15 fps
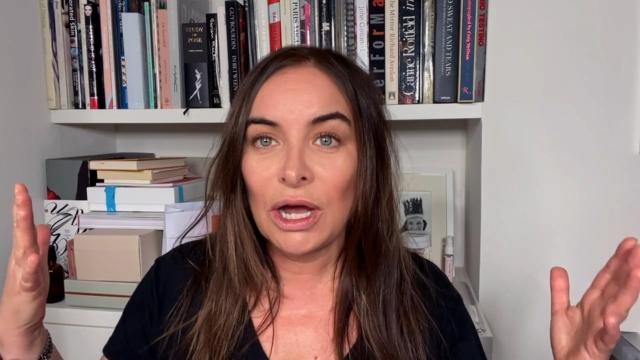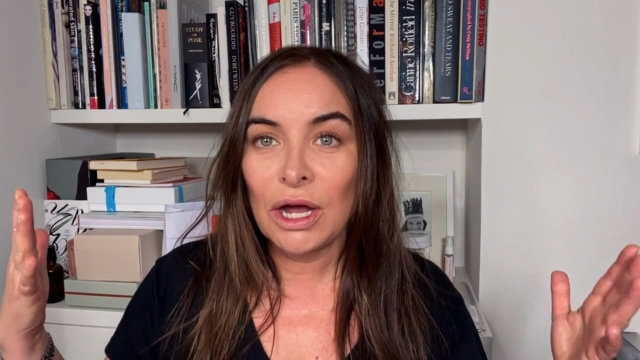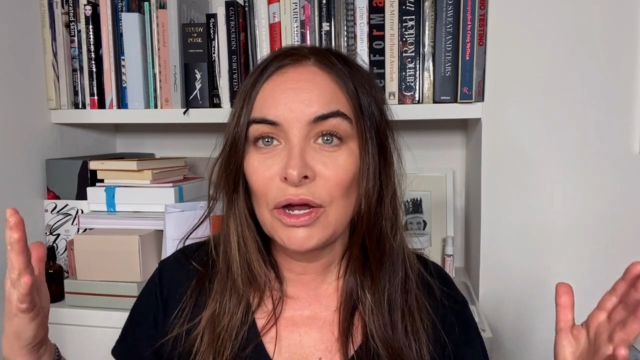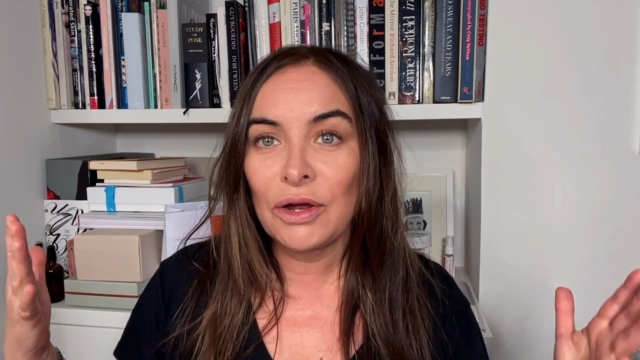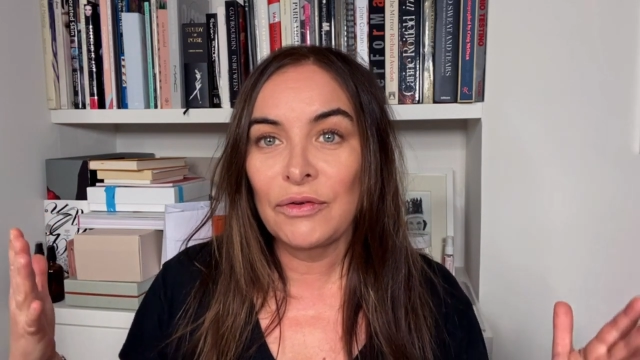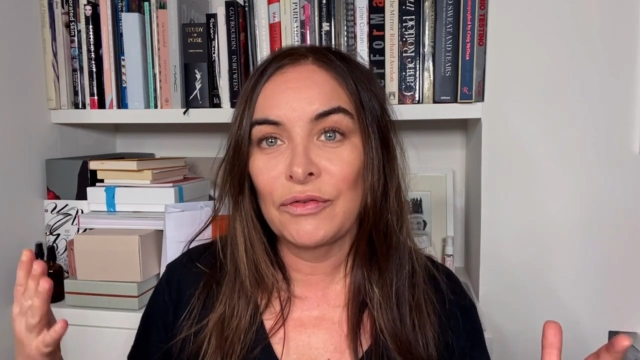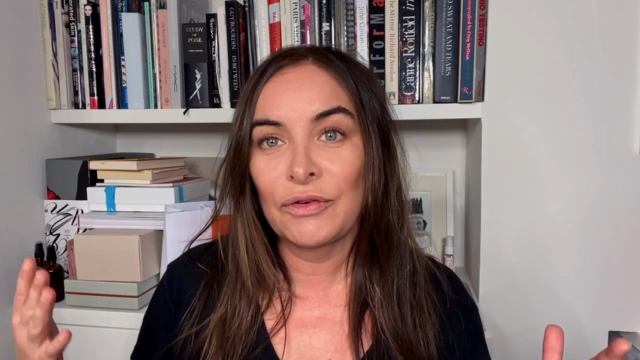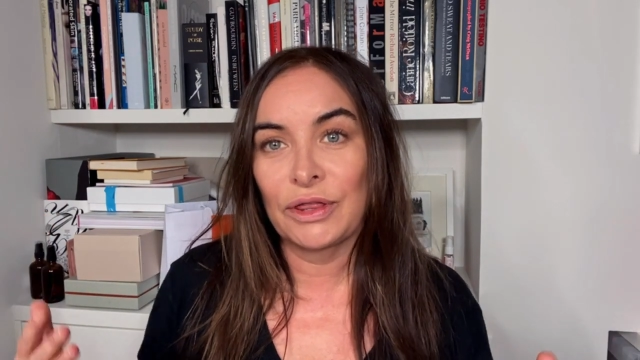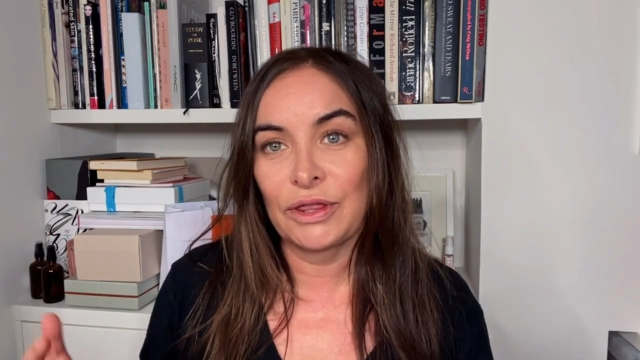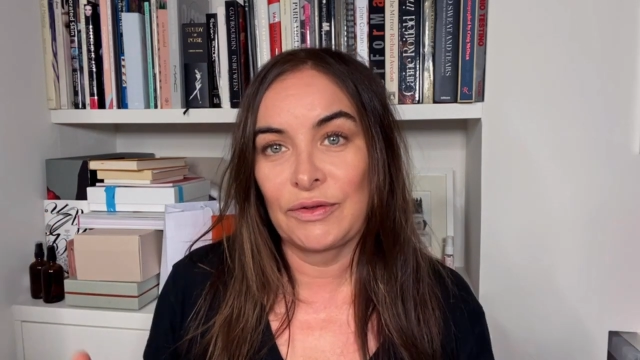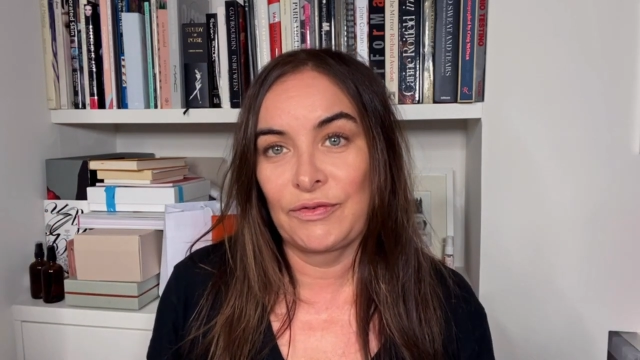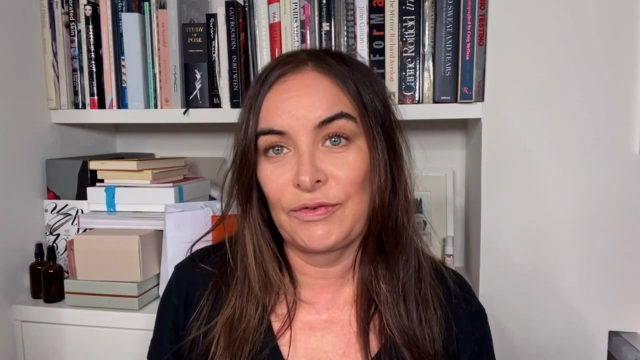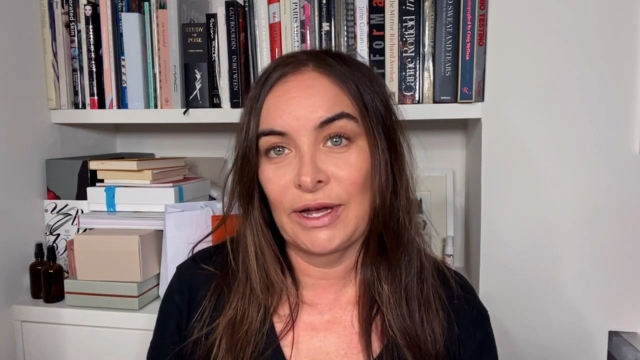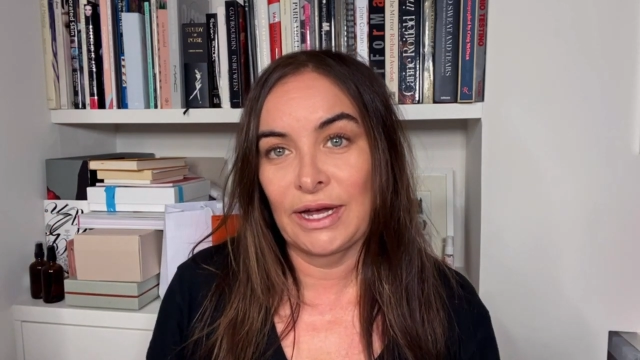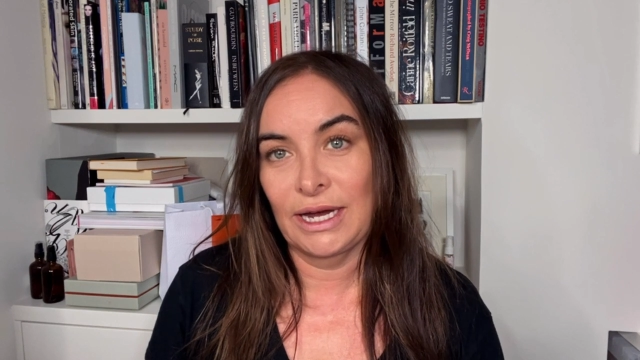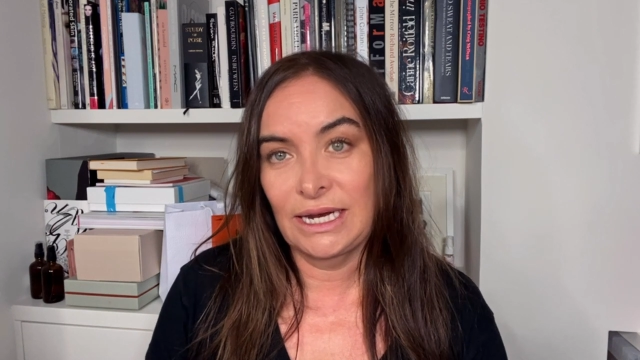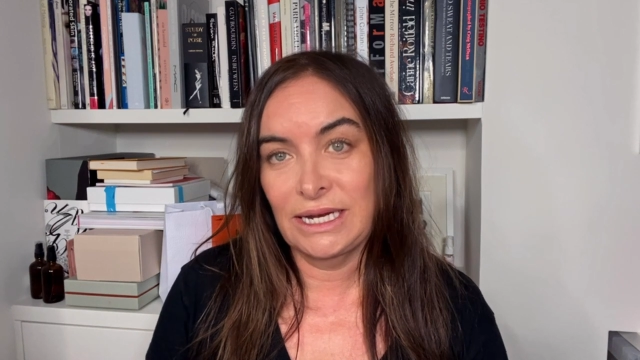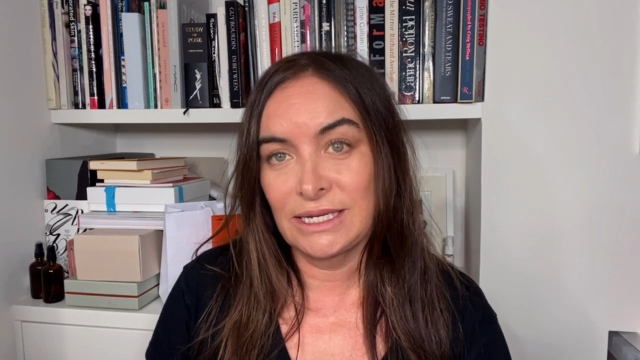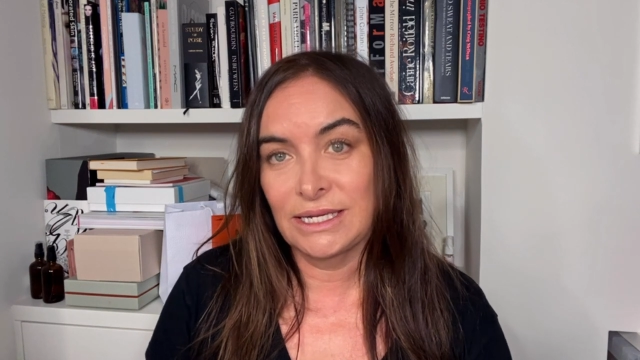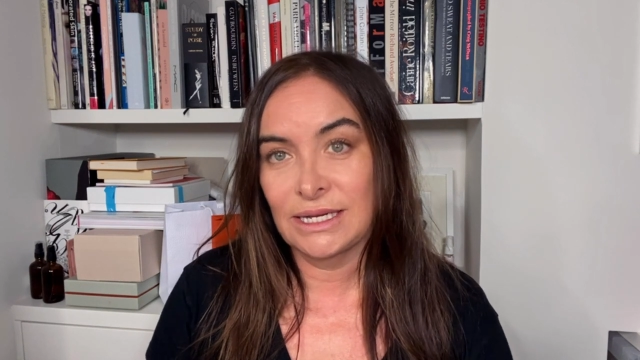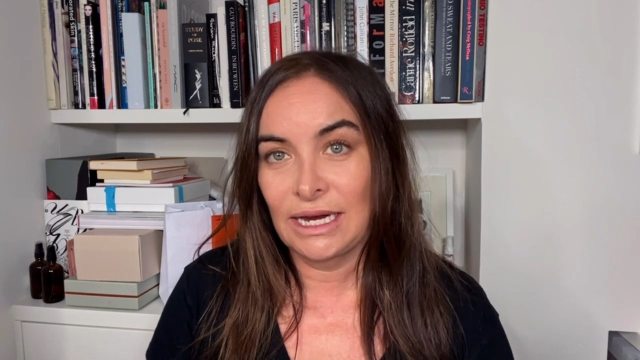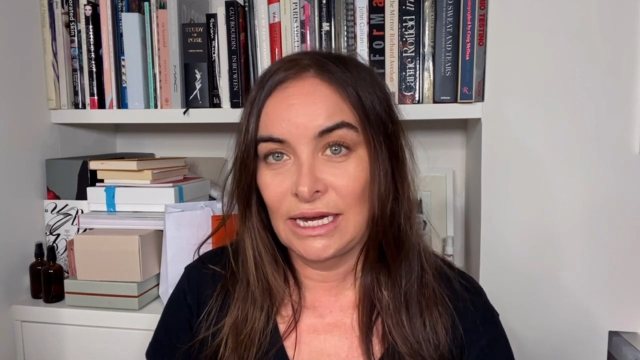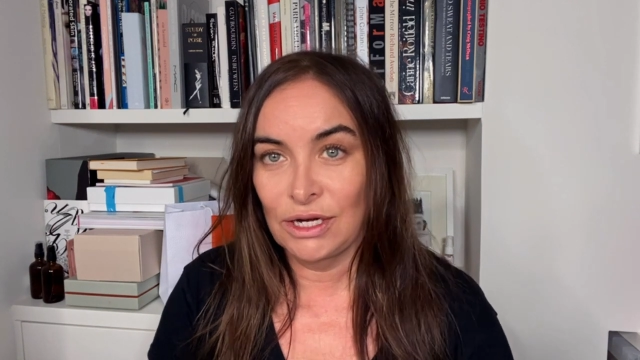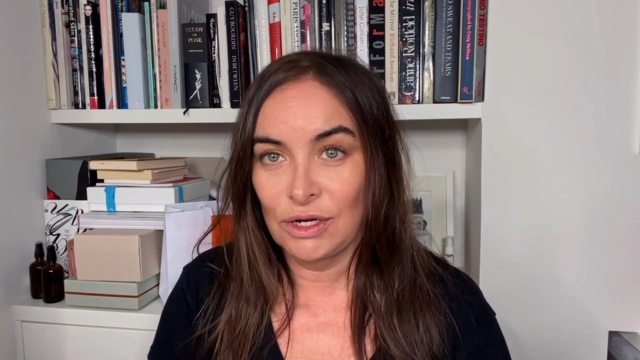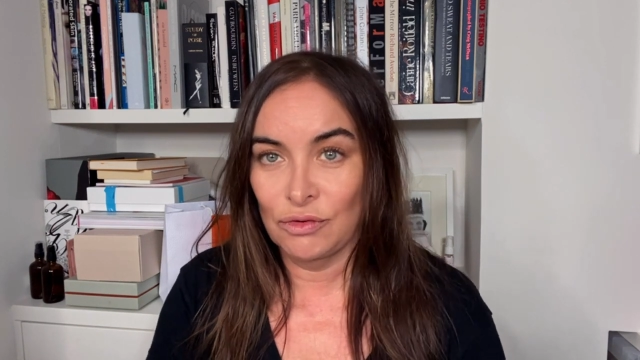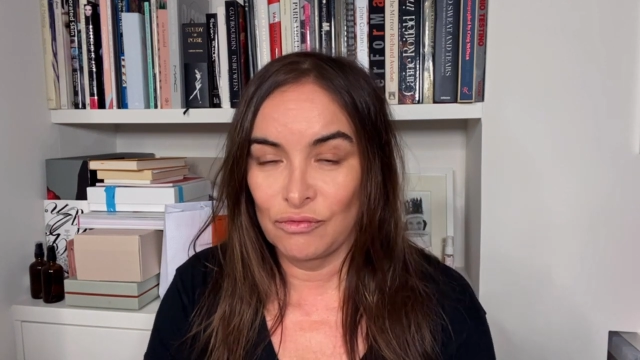over the face and not